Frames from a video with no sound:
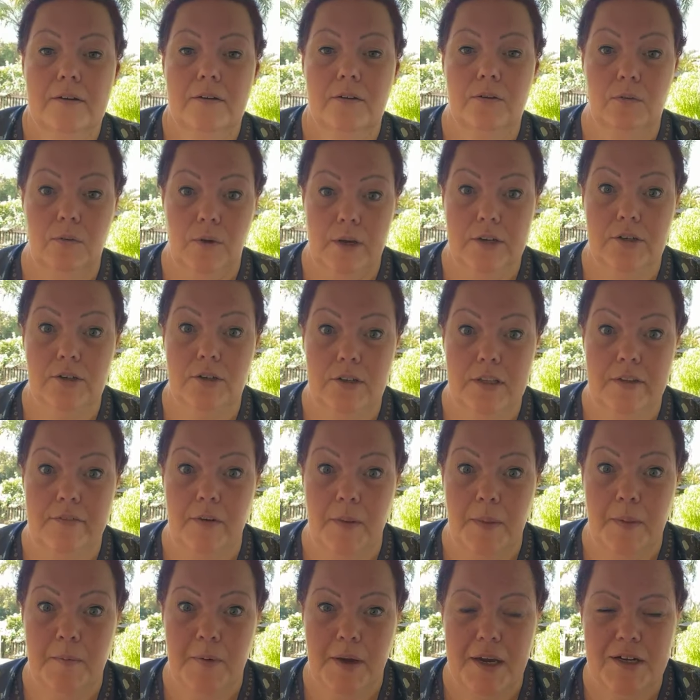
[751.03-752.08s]
we do live
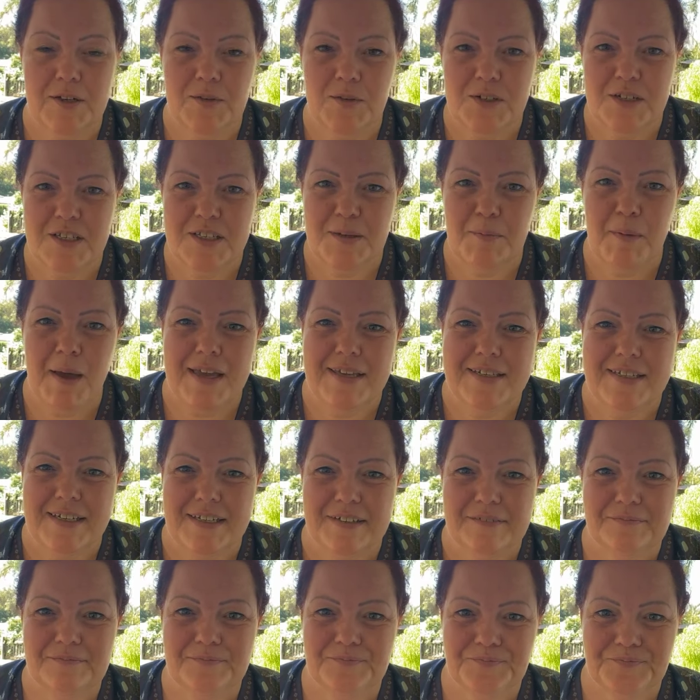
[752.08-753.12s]
on the beach, which is
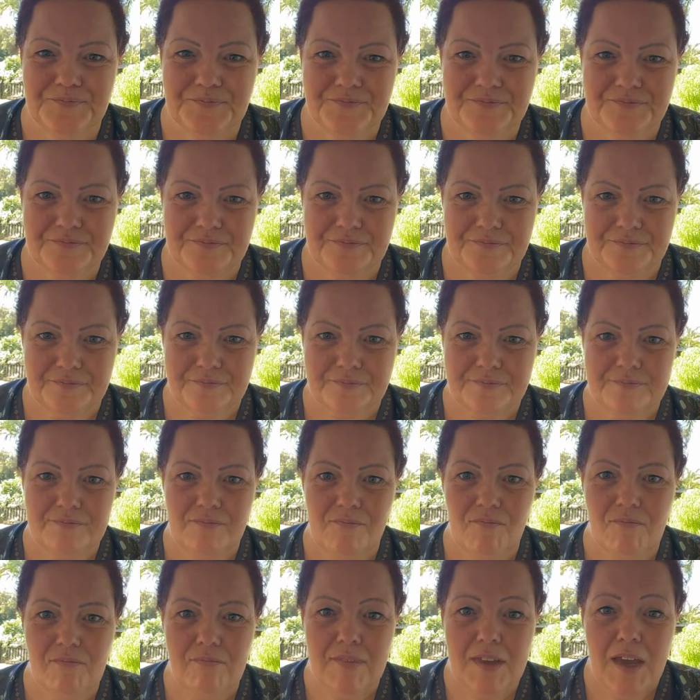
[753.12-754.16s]
amazing.
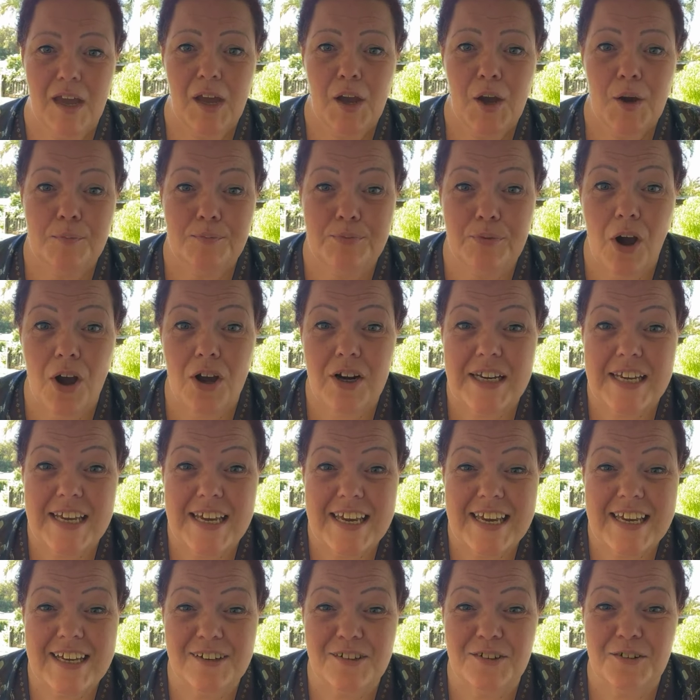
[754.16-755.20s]

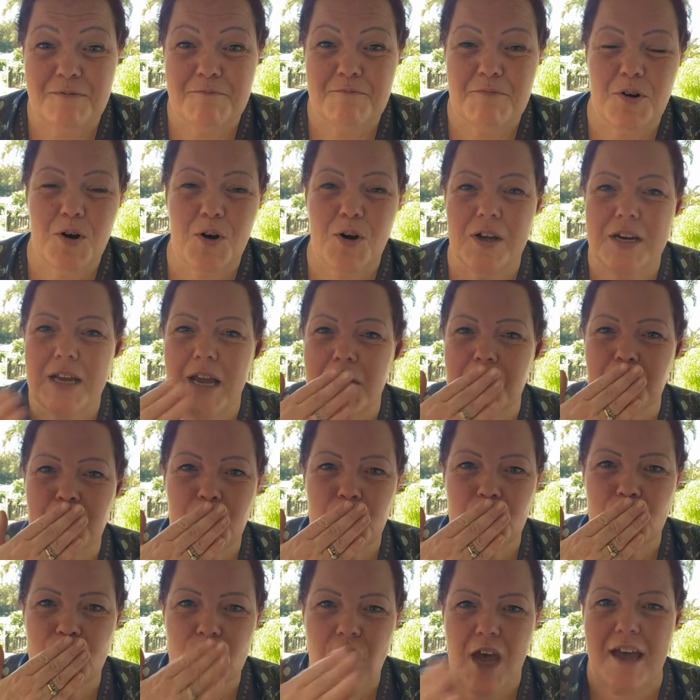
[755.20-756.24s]
Bronnie, good
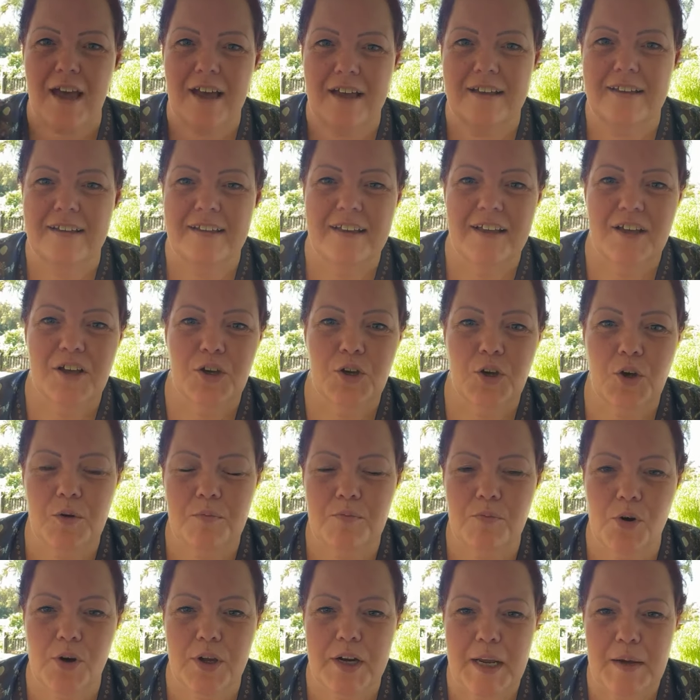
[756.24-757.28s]
morning. Good
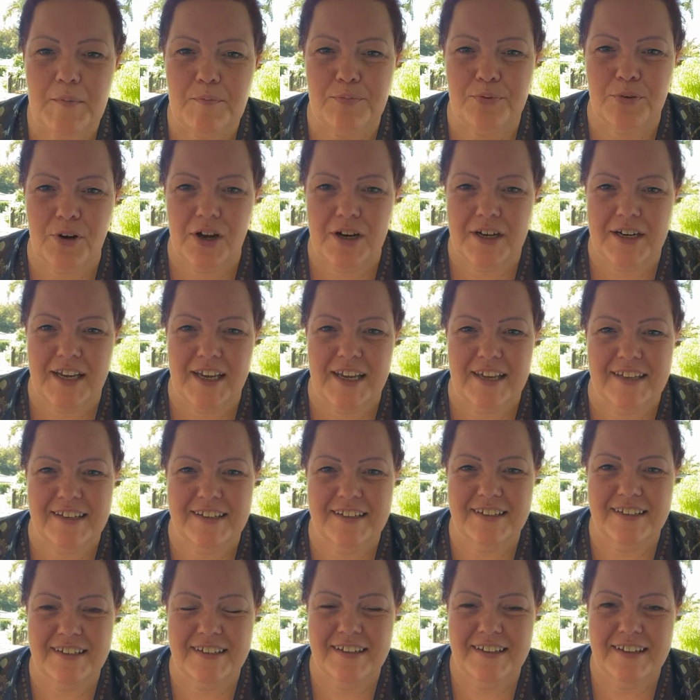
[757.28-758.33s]
morning, Bronnie.
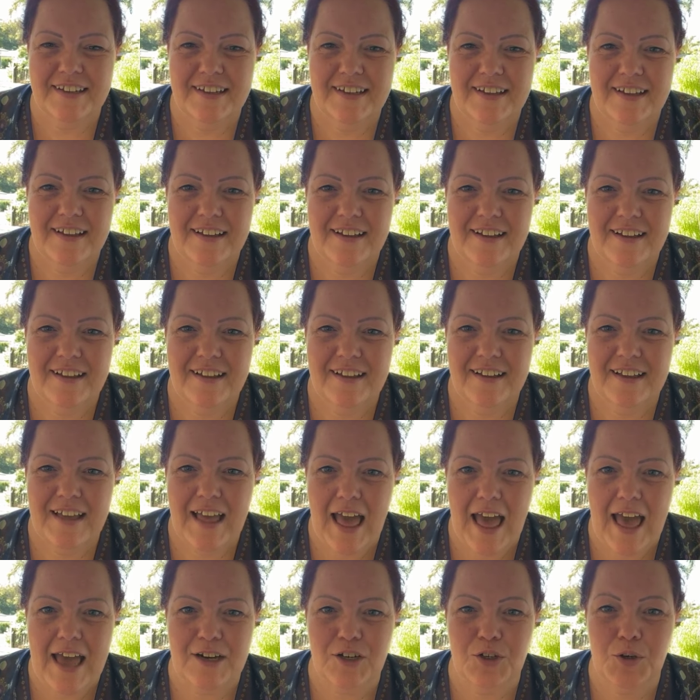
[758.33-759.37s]

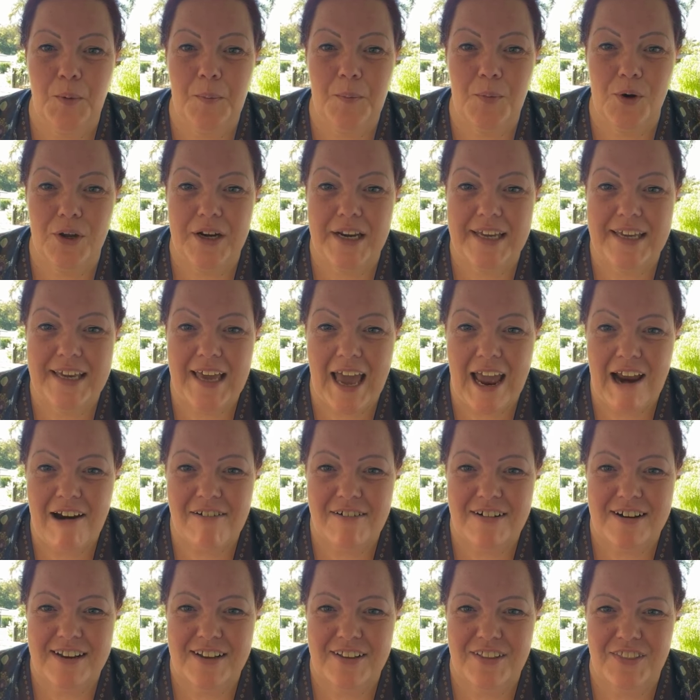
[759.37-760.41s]
And good morning,
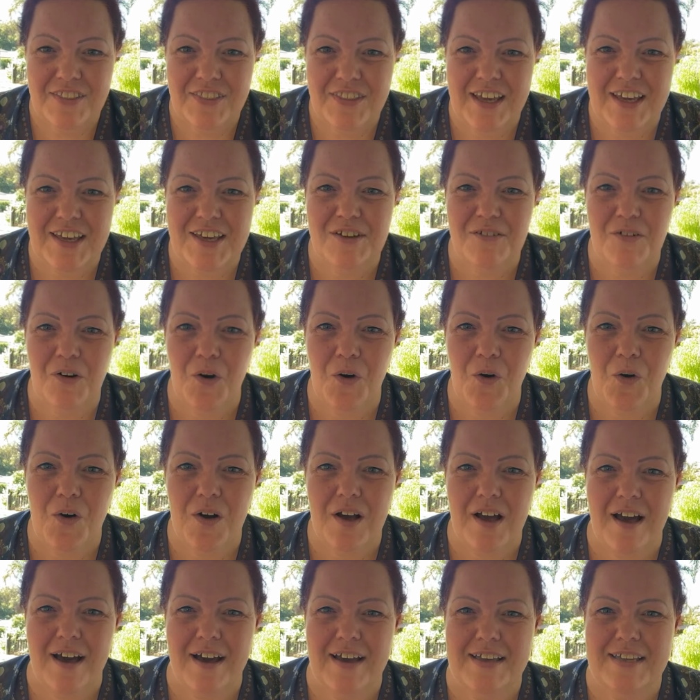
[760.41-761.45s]
Karen. Thank you all,
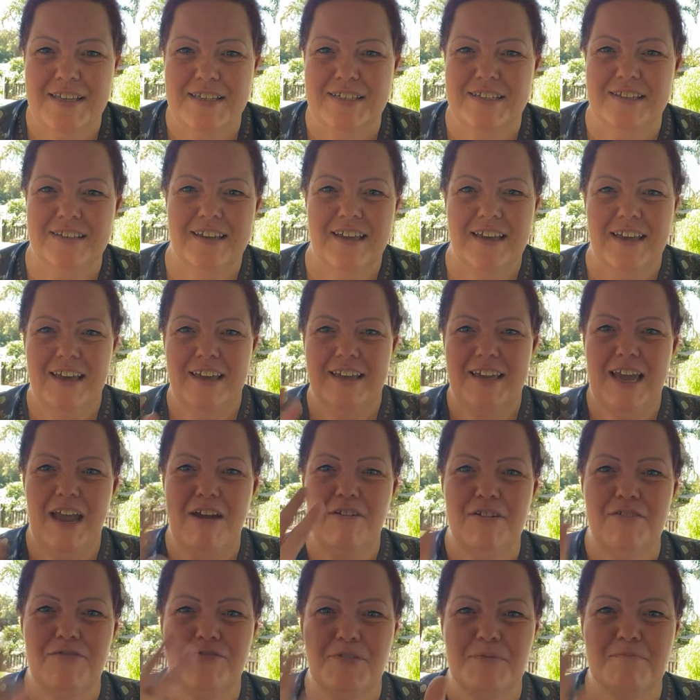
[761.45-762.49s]
guys.
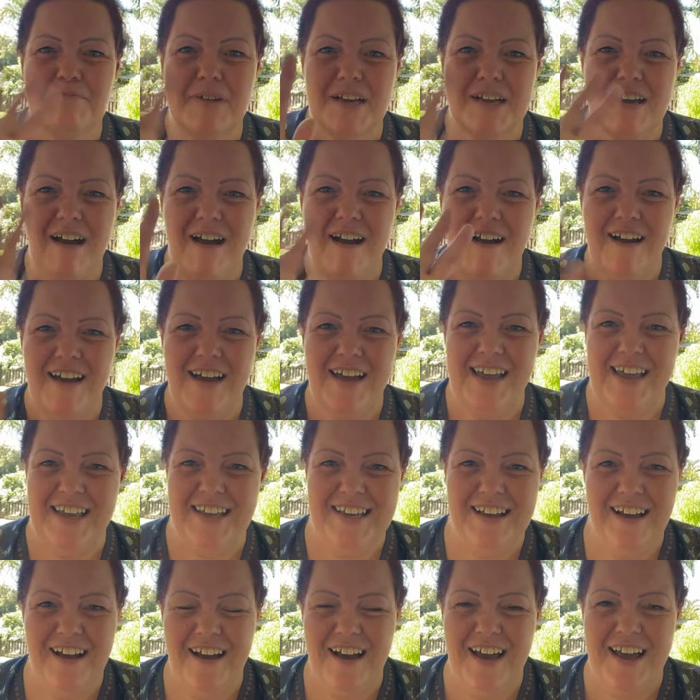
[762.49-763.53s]
Karen from Mackay.
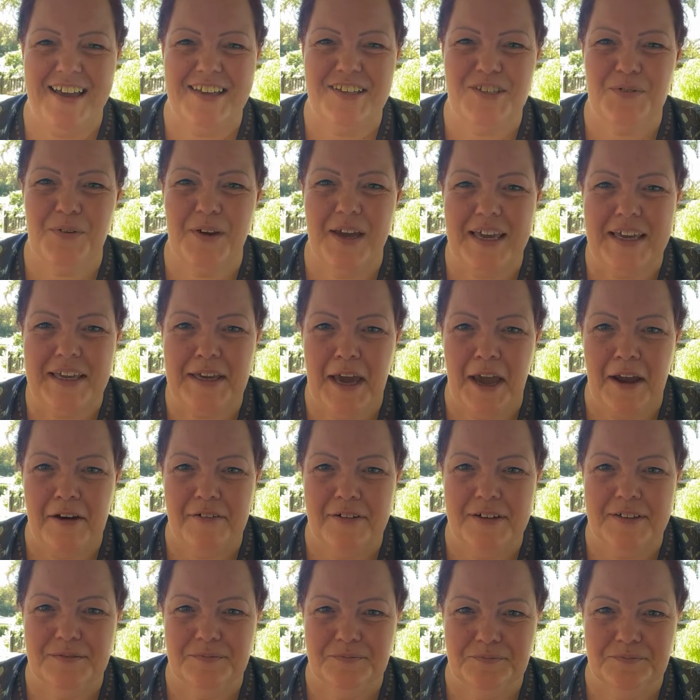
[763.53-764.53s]
Hi, sweet Karen.